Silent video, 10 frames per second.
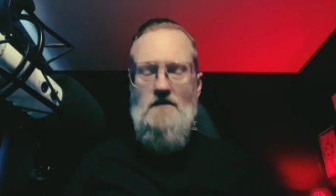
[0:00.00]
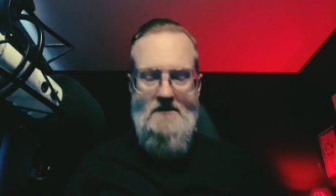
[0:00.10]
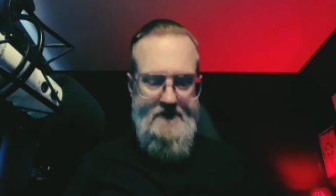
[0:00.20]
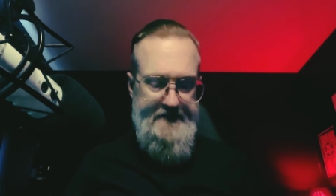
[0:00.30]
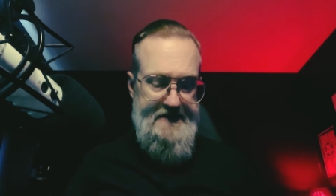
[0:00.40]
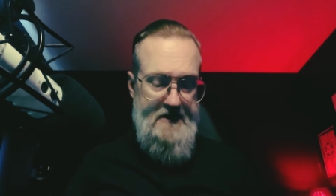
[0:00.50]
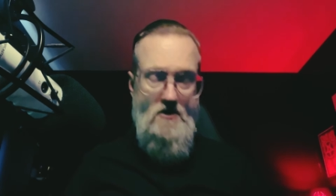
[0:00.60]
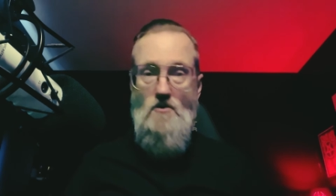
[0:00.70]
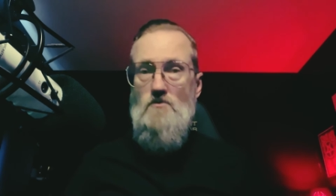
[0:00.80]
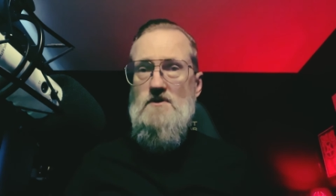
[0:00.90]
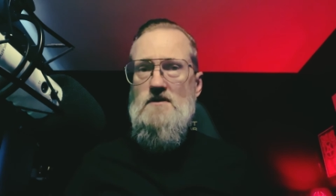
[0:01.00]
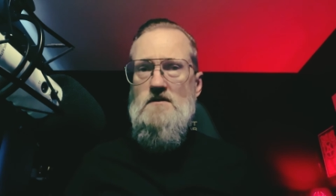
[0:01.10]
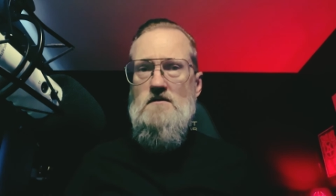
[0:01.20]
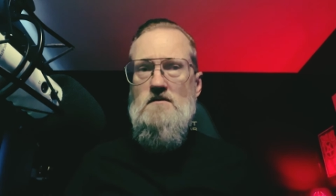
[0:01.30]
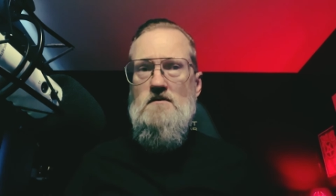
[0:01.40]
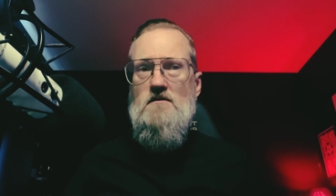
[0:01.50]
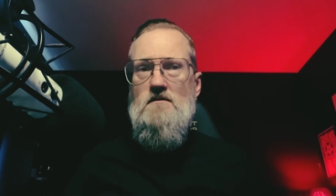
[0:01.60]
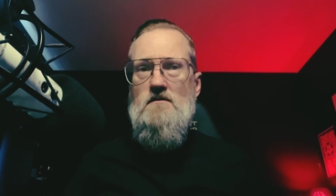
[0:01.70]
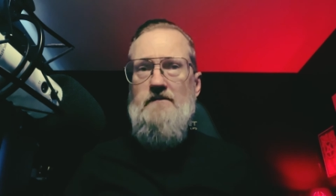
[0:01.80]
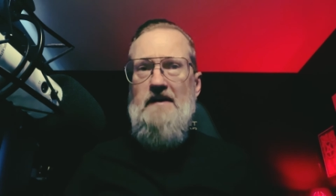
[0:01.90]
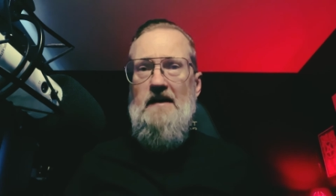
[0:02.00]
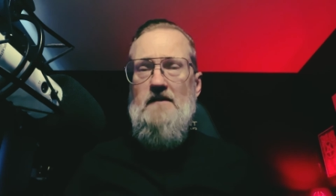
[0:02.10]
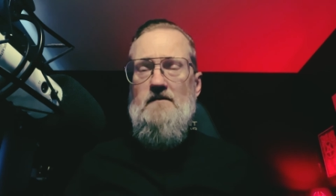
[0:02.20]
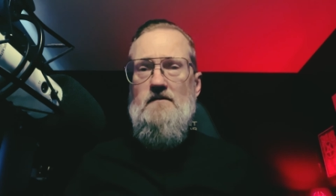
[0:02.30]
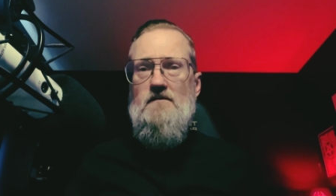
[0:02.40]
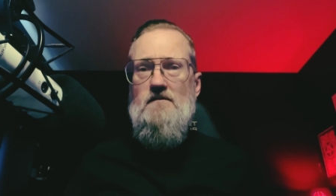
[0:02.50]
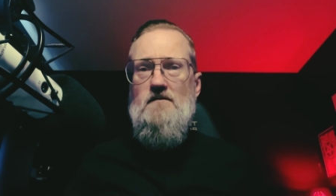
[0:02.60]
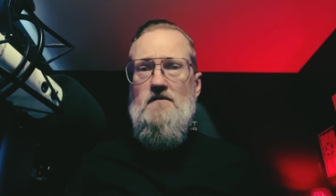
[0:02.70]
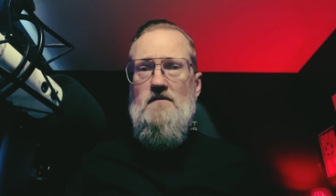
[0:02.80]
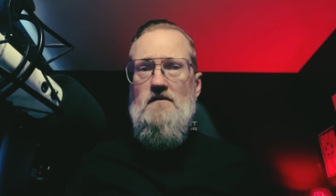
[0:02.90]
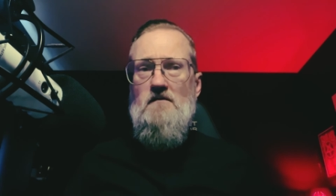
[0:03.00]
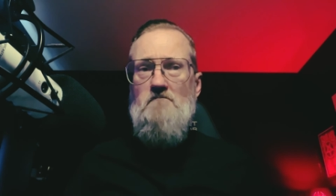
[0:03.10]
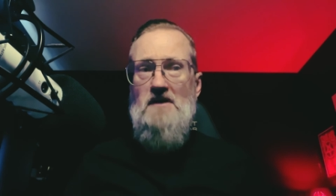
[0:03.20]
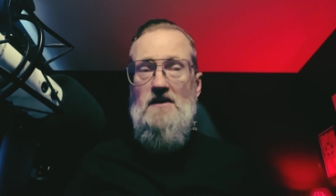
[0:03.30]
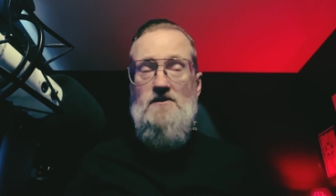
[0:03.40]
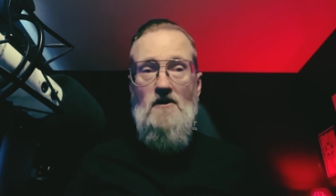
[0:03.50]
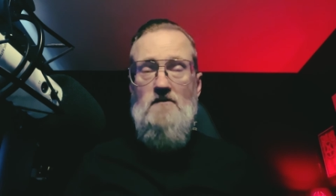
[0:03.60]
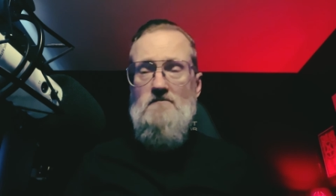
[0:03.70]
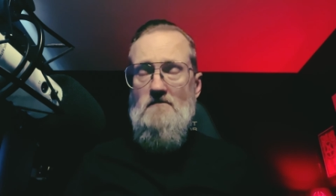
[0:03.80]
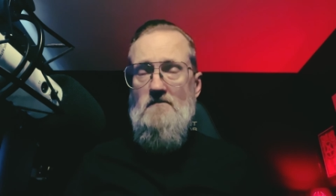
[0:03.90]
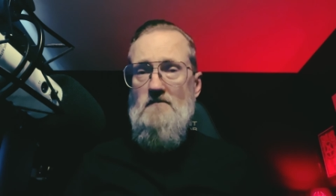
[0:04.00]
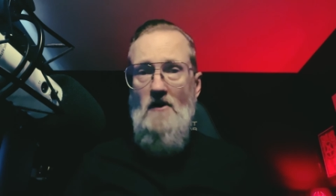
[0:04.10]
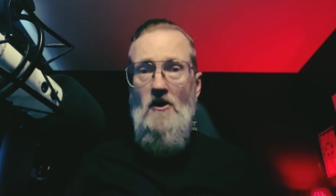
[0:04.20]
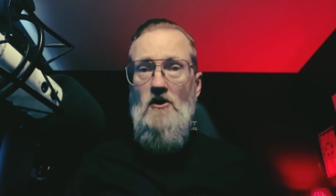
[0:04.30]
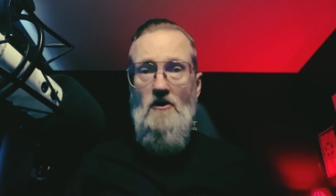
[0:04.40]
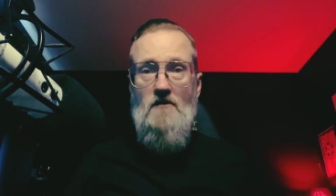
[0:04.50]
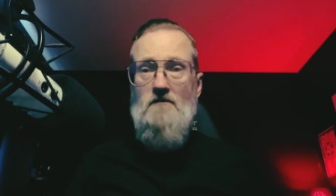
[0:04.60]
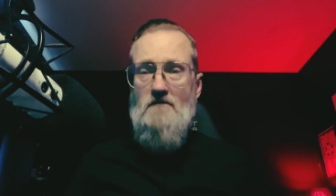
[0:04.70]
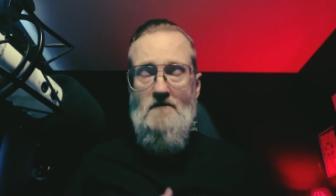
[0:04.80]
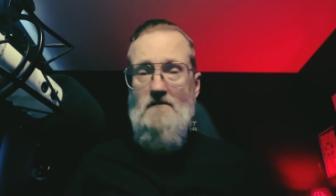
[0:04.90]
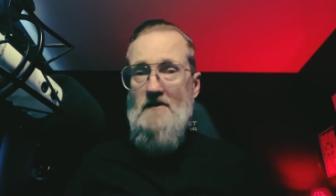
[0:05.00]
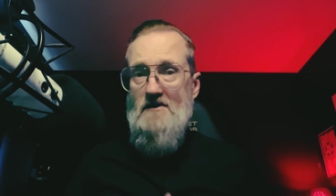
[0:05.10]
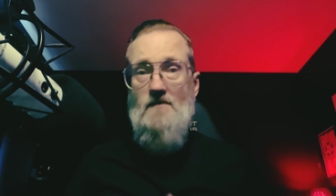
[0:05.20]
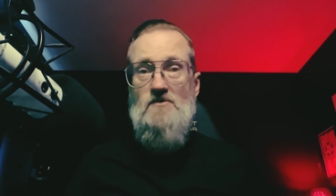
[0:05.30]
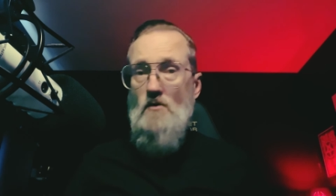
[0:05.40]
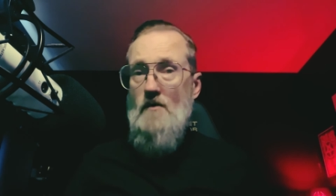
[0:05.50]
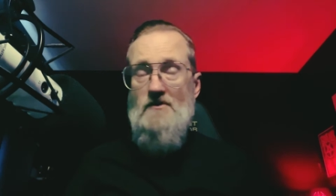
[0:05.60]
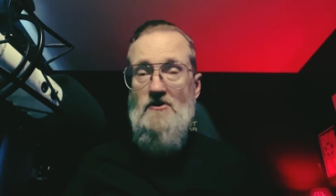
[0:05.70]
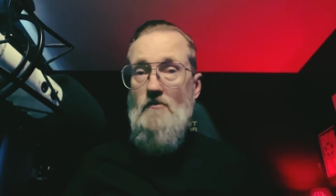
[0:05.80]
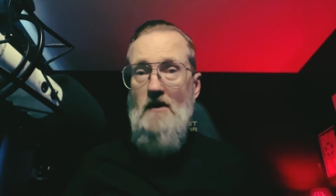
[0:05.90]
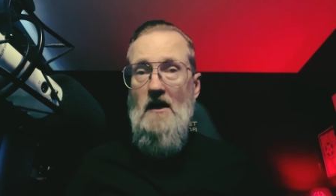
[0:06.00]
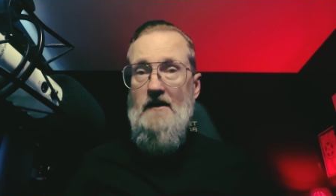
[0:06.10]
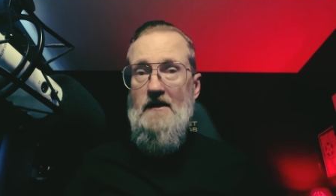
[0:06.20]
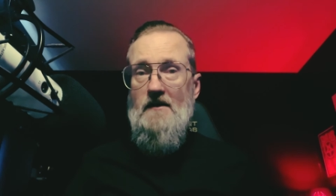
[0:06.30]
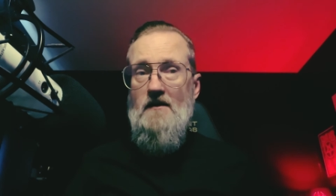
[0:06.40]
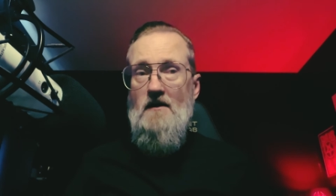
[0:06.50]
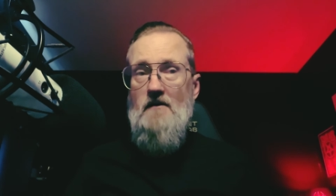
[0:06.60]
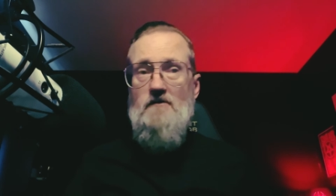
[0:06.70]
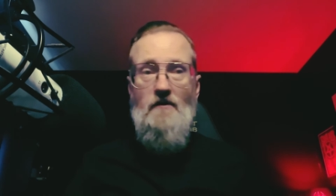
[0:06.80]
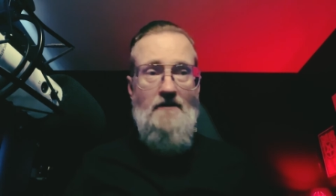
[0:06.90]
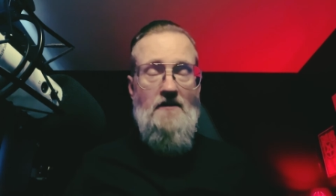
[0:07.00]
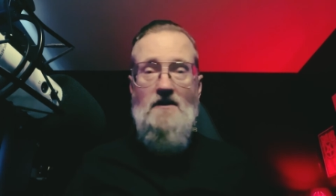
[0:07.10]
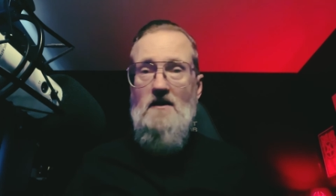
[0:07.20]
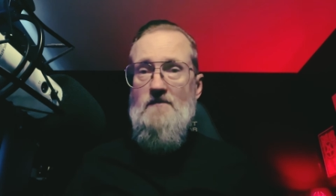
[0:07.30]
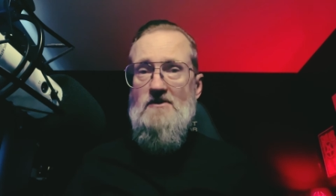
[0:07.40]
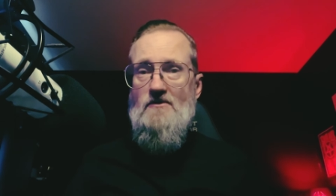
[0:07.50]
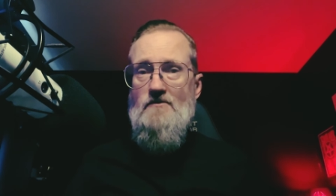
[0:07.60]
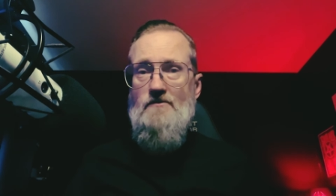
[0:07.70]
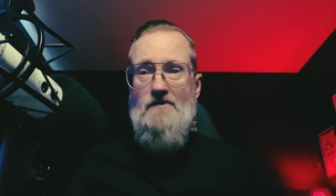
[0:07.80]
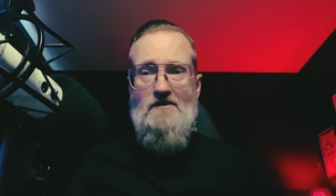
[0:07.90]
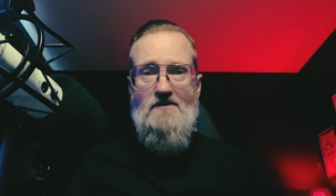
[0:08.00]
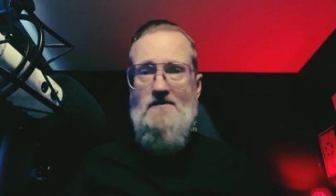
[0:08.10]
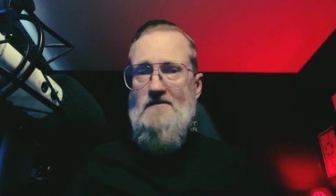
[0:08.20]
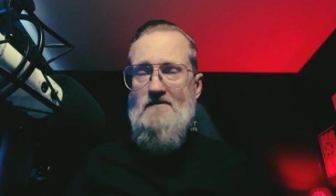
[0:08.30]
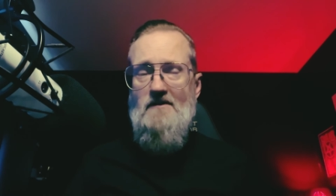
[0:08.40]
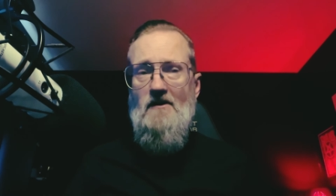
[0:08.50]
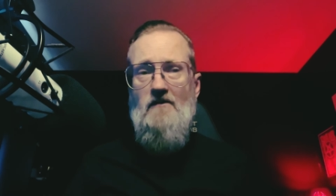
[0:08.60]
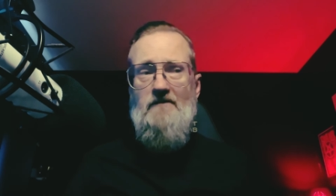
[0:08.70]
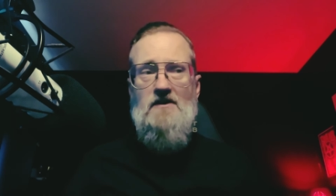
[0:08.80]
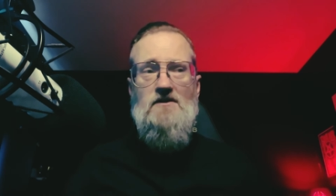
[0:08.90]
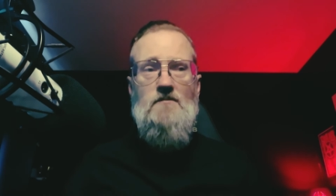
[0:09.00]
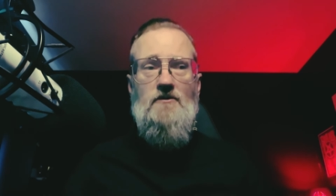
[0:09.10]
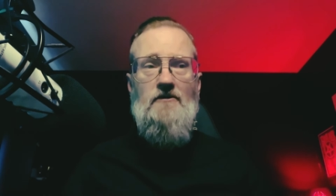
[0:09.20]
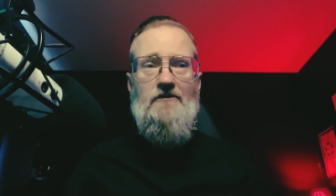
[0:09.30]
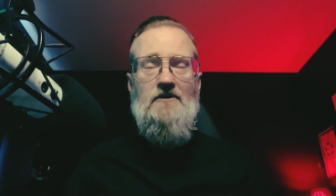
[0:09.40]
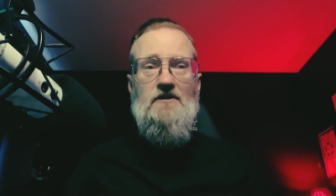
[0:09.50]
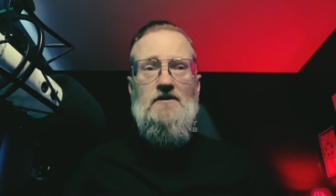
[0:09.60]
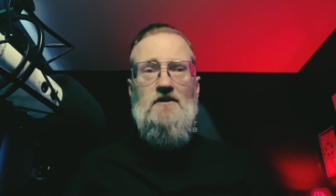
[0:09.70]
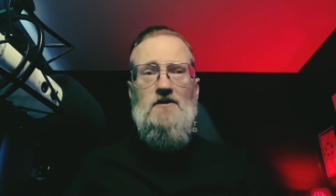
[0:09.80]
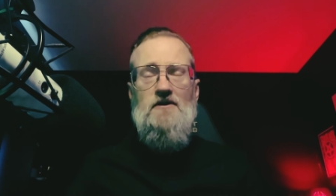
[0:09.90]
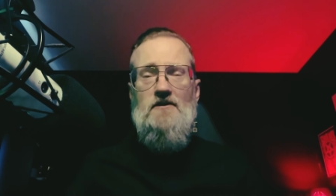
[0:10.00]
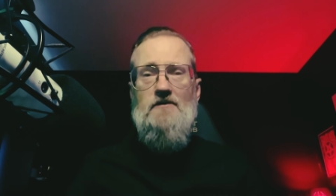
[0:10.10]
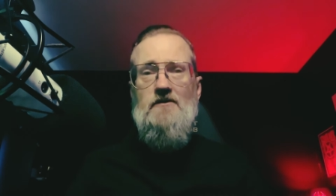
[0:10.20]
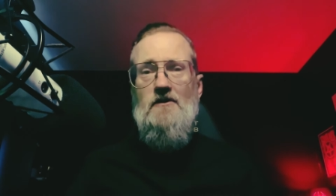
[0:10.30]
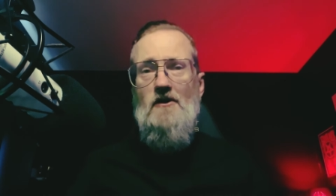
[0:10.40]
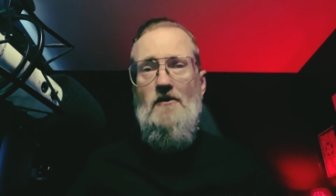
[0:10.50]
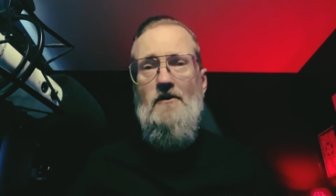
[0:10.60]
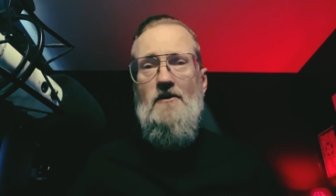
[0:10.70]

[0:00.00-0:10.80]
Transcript: And so he knows that meat all gets absorbed in your body the only thing that comes through is you know vegetables and you know